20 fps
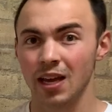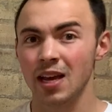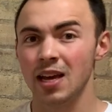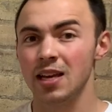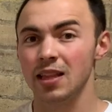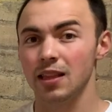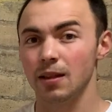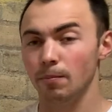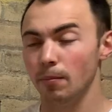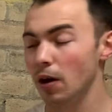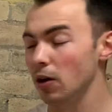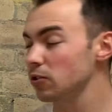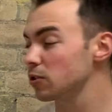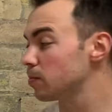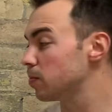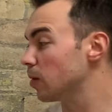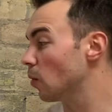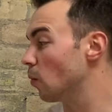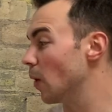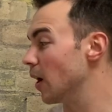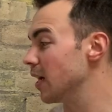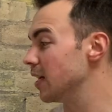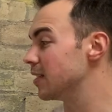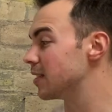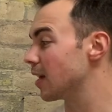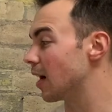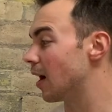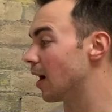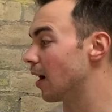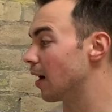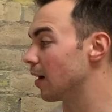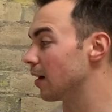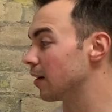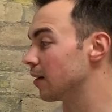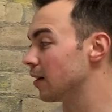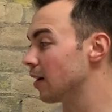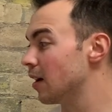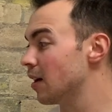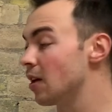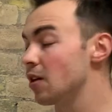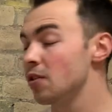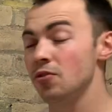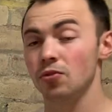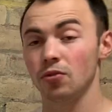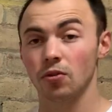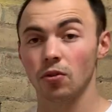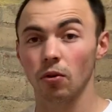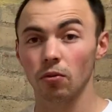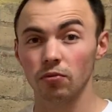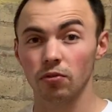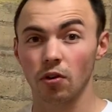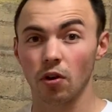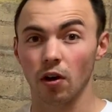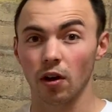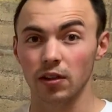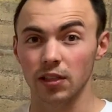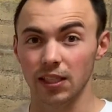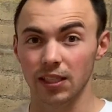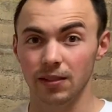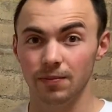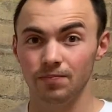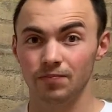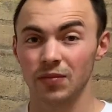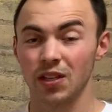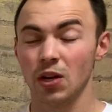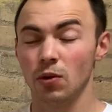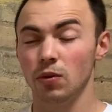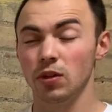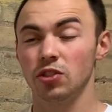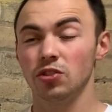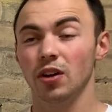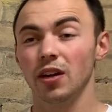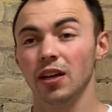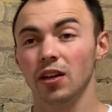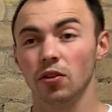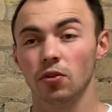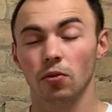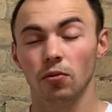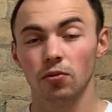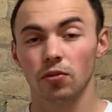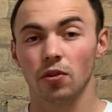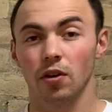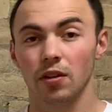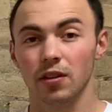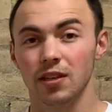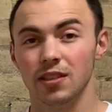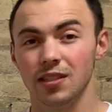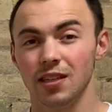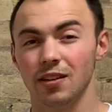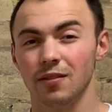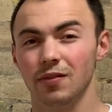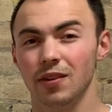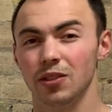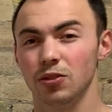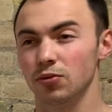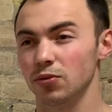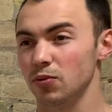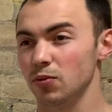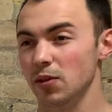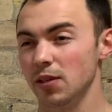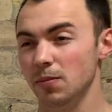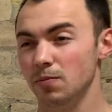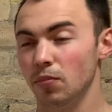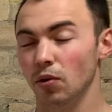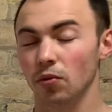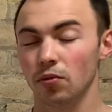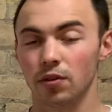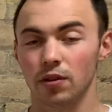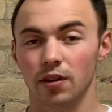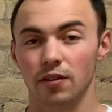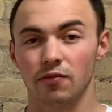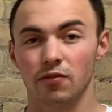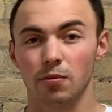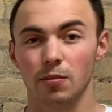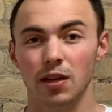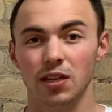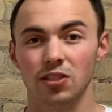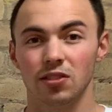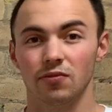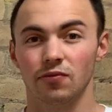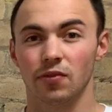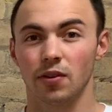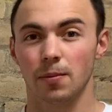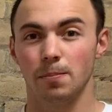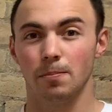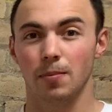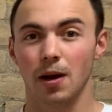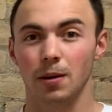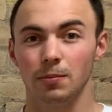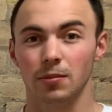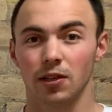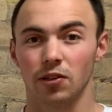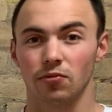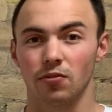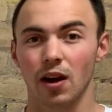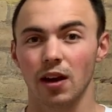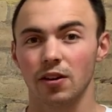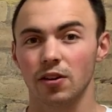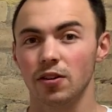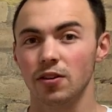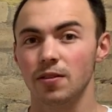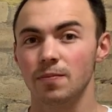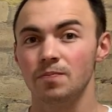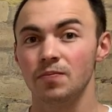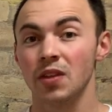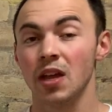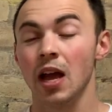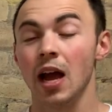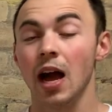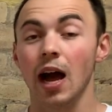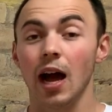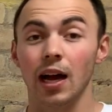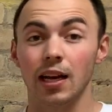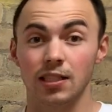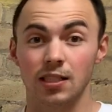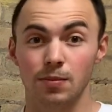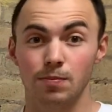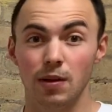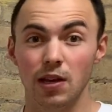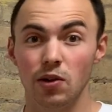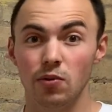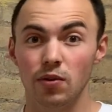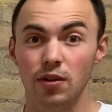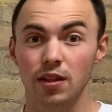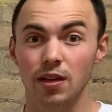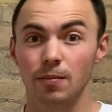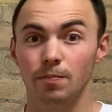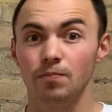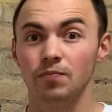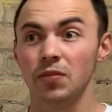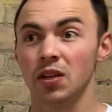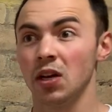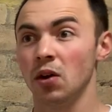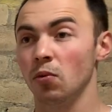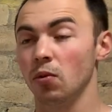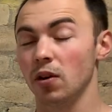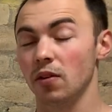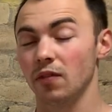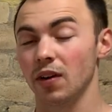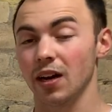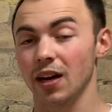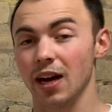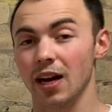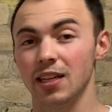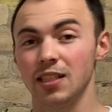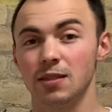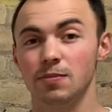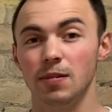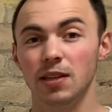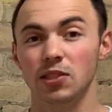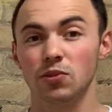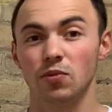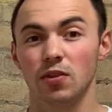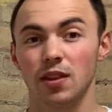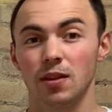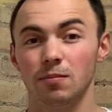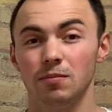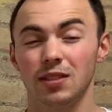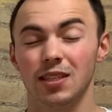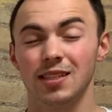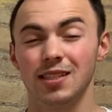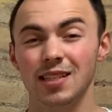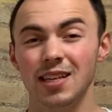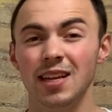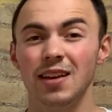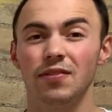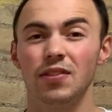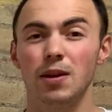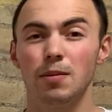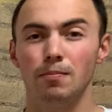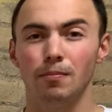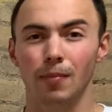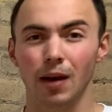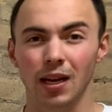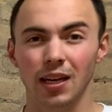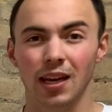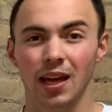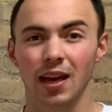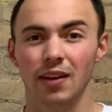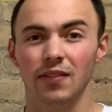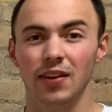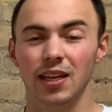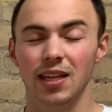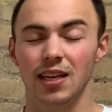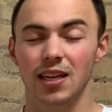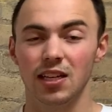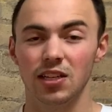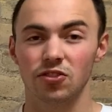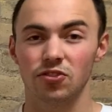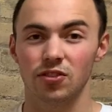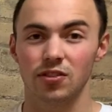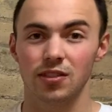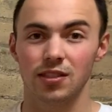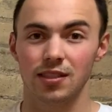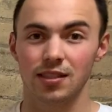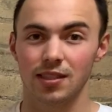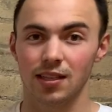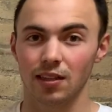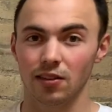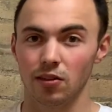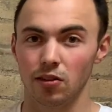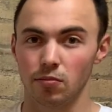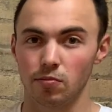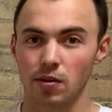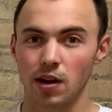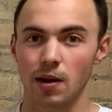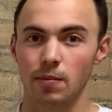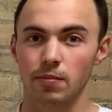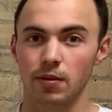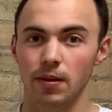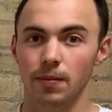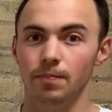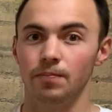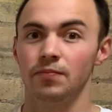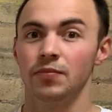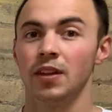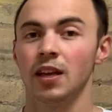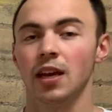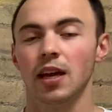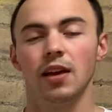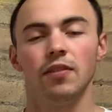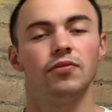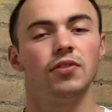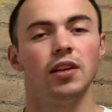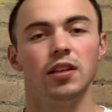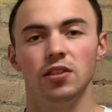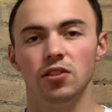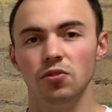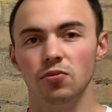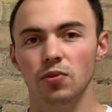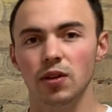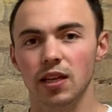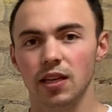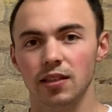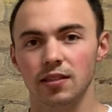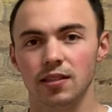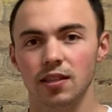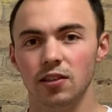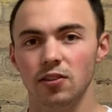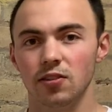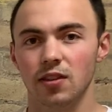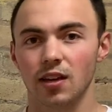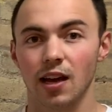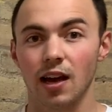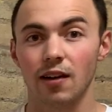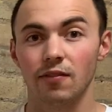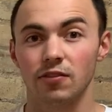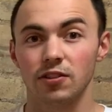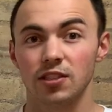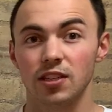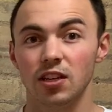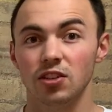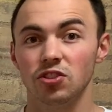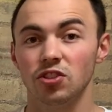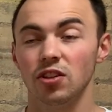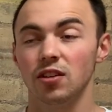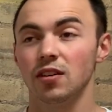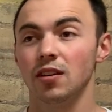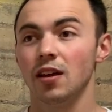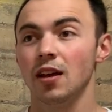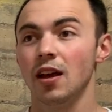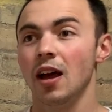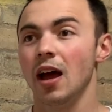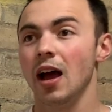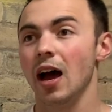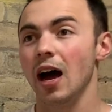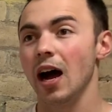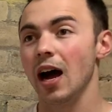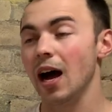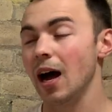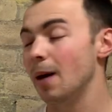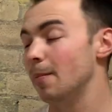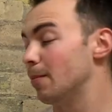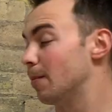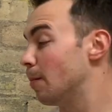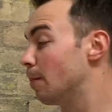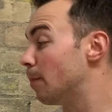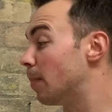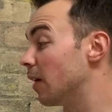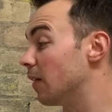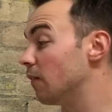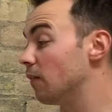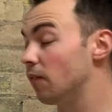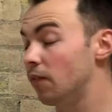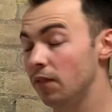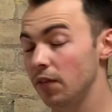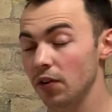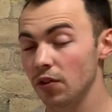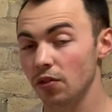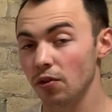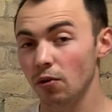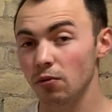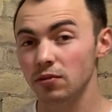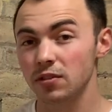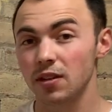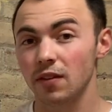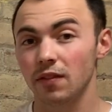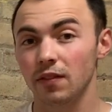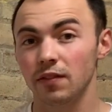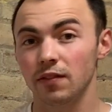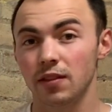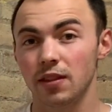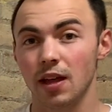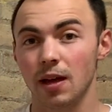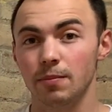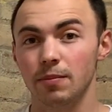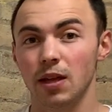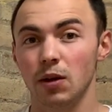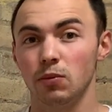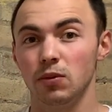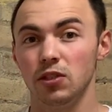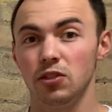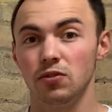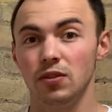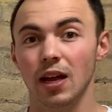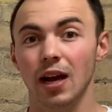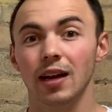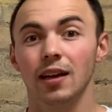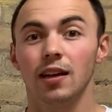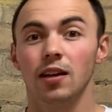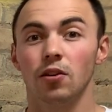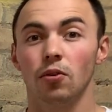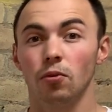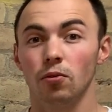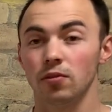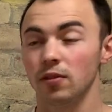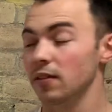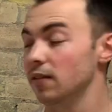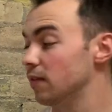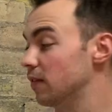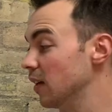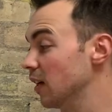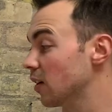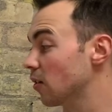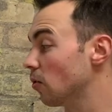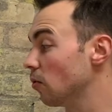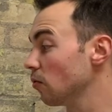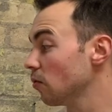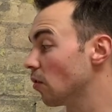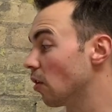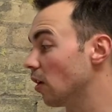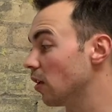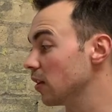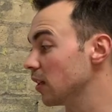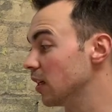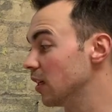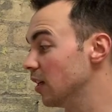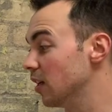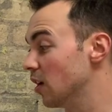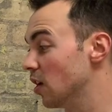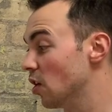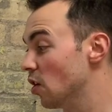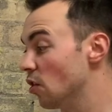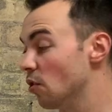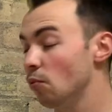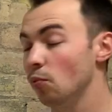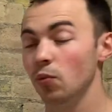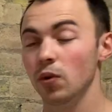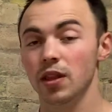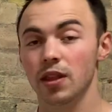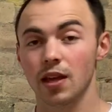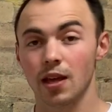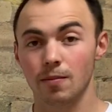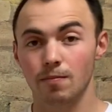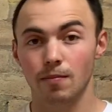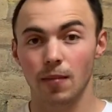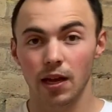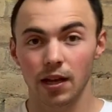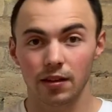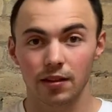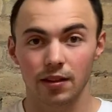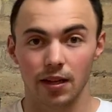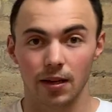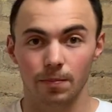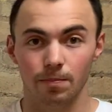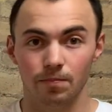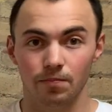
The multiple ways are through cold calling. We try and cold call these individuals. We pull their information from public record. I speak with them. One of our guys speaks with them to see if they might have any interest in selling their property. If they do, we continue the conversation. But for those of them that we do not get a hold of via cold calling, we then mail them.